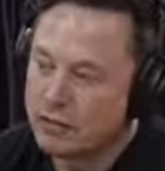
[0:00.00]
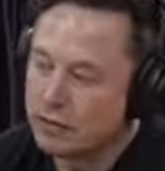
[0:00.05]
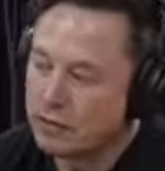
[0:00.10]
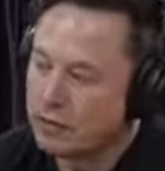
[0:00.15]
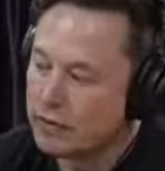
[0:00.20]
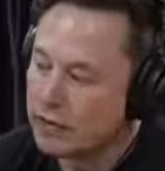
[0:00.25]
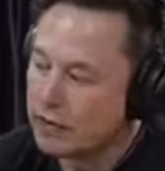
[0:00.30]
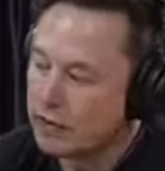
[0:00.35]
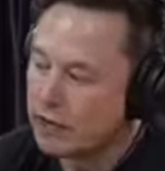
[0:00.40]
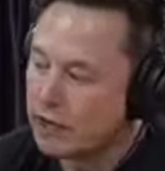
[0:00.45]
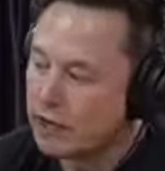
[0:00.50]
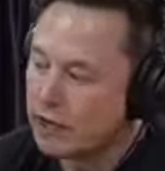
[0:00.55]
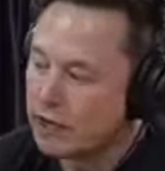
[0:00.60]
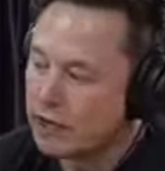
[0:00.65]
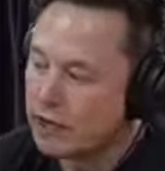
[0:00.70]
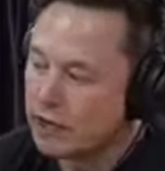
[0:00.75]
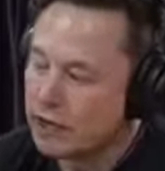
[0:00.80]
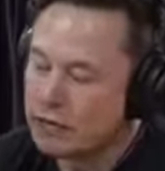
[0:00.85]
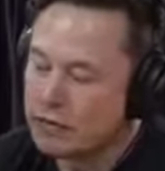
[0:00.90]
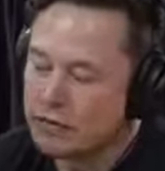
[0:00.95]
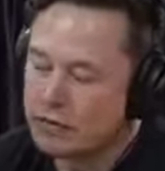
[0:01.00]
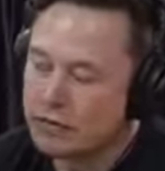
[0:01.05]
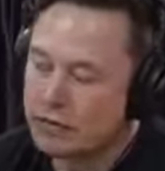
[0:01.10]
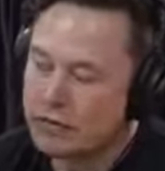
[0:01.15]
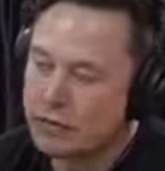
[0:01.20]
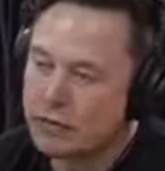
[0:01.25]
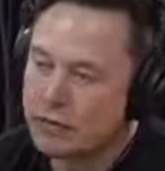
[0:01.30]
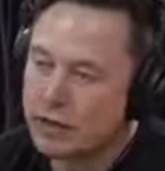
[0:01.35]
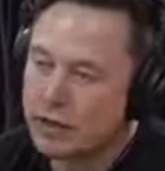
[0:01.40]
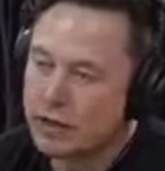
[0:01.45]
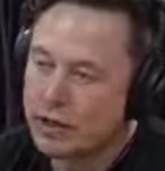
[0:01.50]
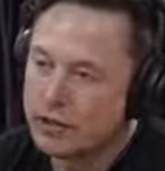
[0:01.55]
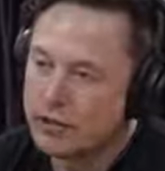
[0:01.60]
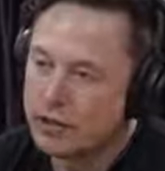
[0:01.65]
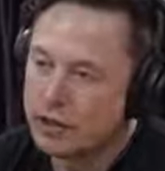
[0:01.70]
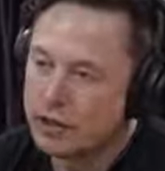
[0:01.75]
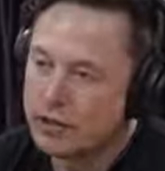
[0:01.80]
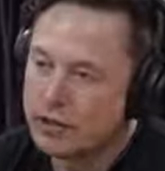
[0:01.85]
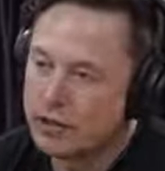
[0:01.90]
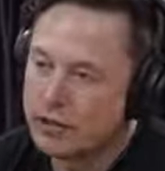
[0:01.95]
if you get like,
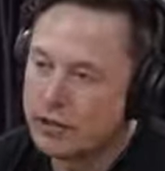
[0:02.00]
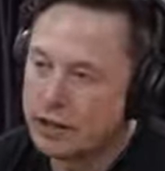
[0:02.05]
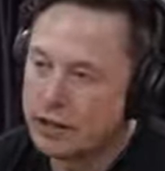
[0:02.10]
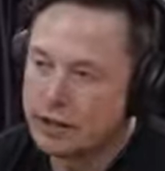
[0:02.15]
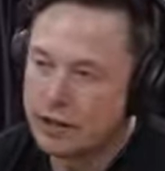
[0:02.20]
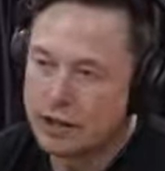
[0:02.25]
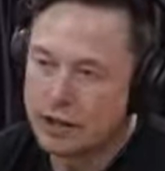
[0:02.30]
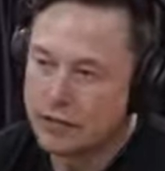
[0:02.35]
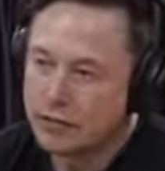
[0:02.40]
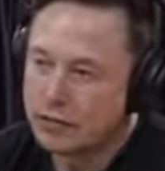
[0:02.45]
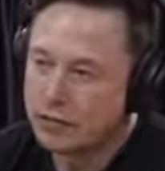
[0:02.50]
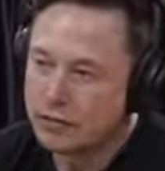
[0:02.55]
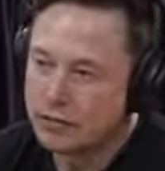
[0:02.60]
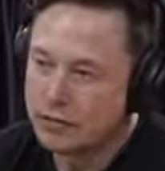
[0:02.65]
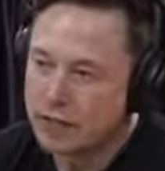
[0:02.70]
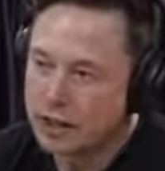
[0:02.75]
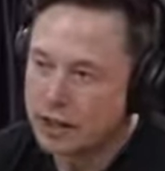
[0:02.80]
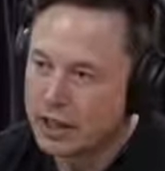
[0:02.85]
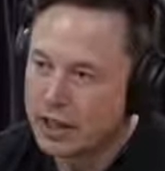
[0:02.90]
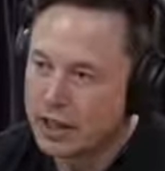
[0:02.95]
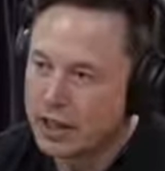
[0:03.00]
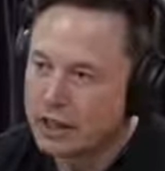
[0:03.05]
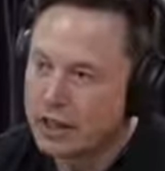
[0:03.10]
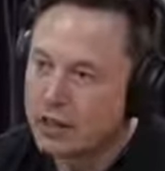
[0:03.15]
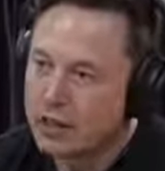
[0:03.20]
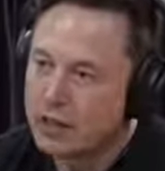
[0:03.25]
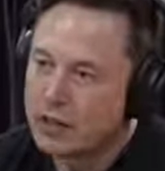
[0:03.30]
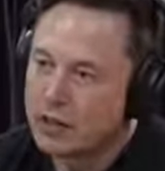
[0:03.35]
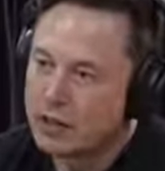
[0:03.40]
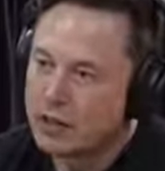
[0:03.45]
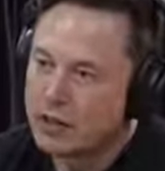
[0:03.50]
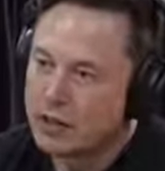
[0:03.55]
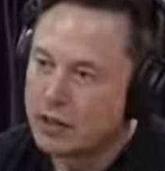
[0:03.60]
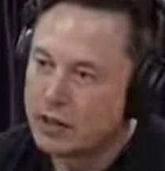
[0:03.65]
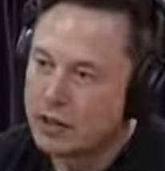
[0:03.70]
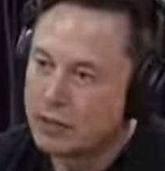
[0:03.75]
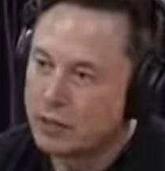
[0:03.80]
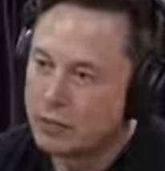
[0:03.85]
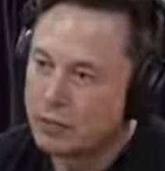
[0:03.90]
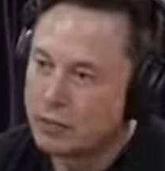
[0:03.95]
Alzheimer's or something like that,
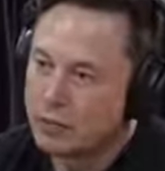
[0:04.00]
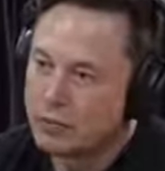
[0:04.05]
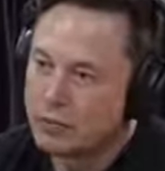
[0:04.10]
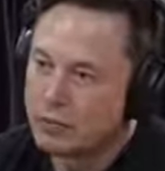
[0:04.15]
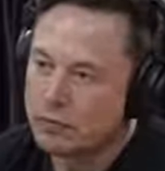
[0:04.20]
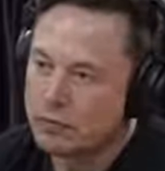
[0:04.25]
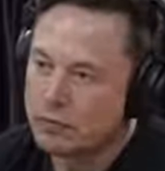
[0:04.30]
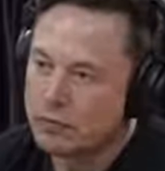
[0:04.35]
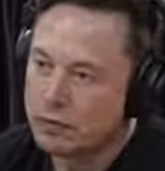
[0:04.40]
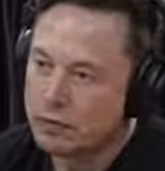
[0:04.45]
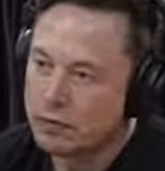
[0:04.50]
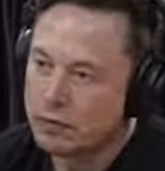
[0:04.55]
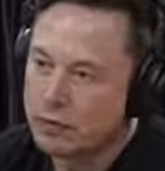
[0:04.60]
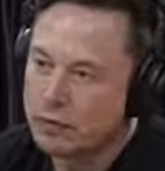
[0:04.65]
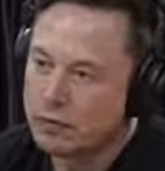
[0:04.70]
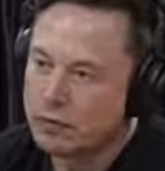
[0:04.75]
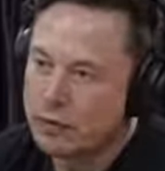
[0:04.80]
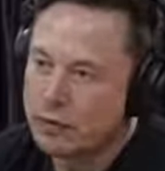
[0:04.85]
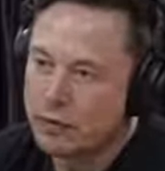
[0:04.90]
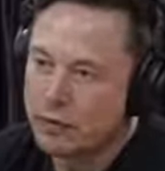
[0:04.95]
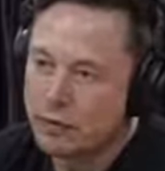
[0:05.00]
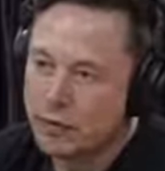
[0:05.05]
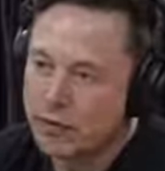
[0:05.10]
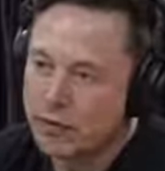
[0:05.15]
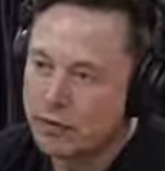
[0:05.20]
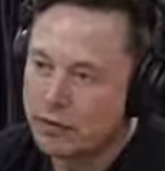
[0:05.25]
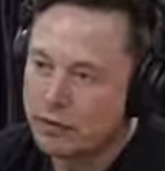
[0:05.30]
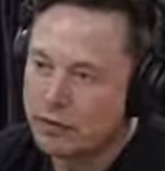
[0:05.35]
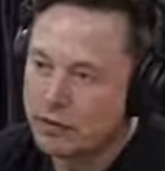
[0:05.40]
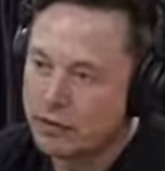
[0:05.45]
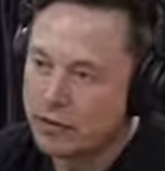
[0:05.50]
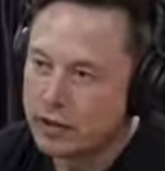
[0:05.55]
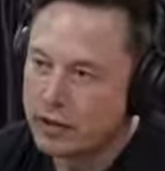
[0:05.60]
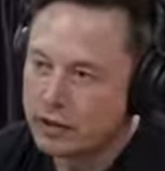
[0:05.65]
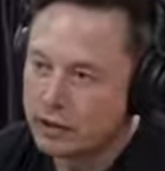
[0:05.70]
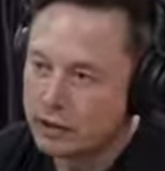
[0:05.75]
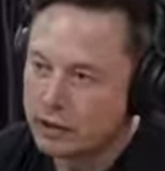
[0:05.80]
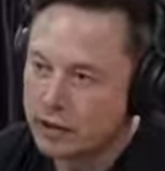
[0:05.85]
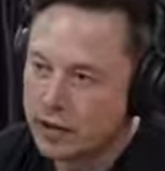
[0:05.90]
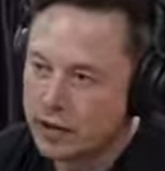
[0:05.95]
then you lose memory, and
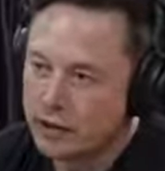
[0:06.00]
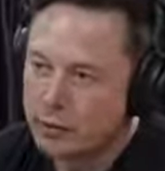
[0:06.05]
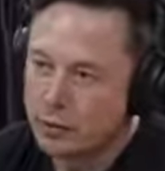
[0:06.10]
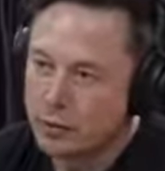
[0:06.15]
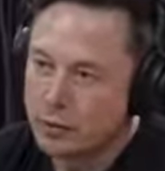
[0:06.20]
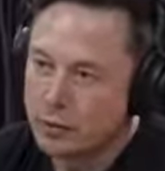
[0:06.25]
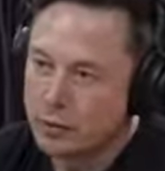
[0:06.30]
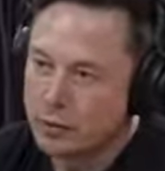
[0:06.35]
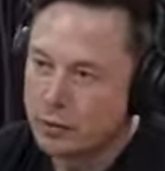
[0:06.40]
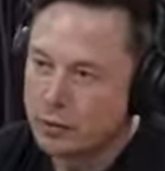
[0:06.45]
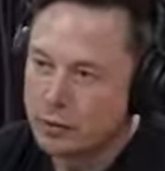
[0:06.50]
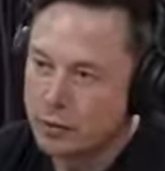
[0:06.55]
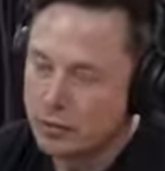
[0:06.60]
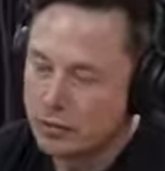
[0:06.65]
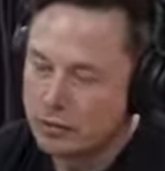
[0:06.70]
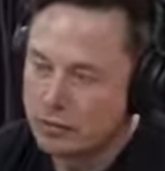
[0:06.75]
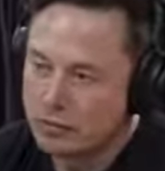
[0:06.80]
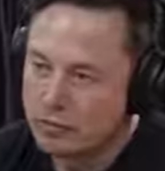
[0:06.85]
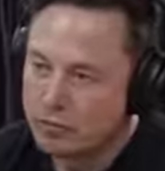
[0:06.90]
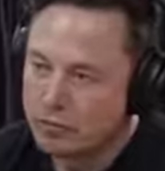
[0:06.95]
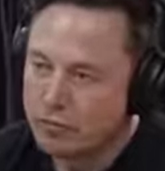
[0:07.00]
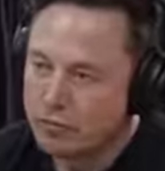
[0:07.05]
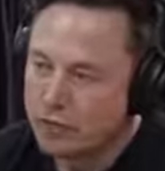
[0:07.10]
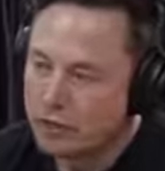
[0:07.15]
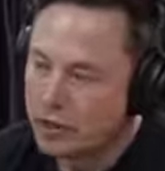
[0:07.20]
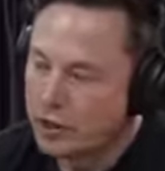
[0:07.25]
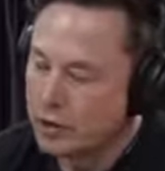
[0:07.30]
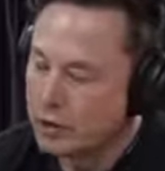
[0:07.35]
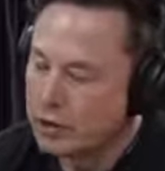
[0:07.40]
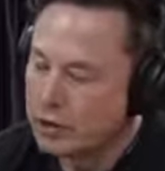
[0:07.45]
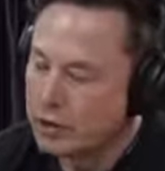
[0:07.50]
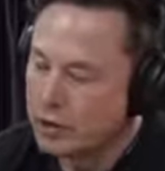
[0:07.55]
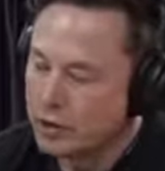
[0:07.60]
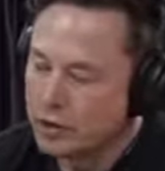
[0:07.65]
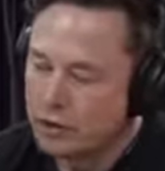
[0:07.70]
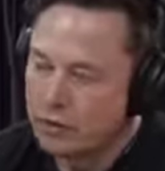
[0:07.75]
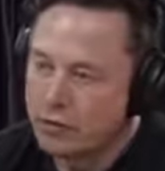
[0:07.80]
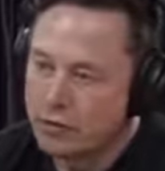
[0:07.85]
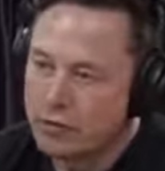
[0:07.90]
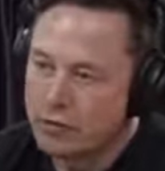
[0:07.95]
this could help you with, restoring
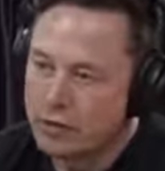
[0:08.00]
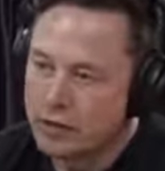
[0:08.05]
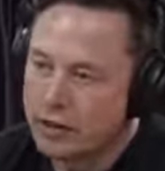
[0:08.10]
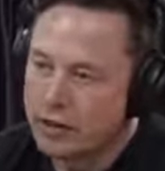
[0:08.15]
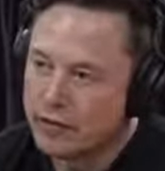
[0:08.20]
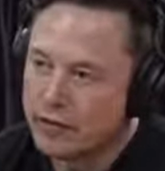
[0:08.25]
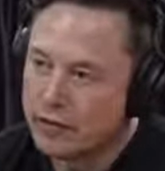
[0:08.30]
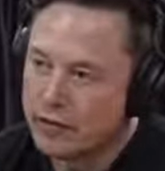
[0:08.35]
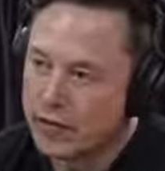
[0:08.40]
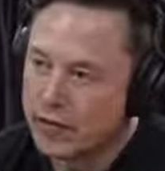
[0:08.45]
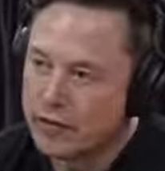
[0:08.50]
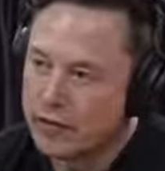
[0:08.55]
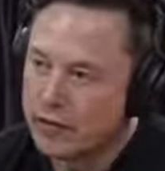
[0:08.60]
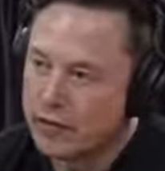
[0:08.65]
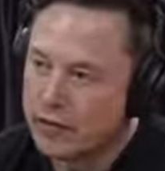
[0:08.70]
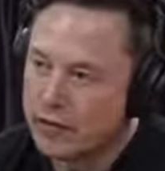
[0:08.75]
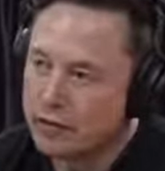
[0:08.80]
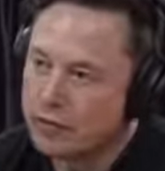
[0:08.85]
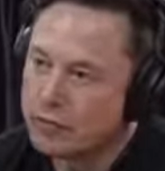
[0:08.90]
your memory, that kind of thing.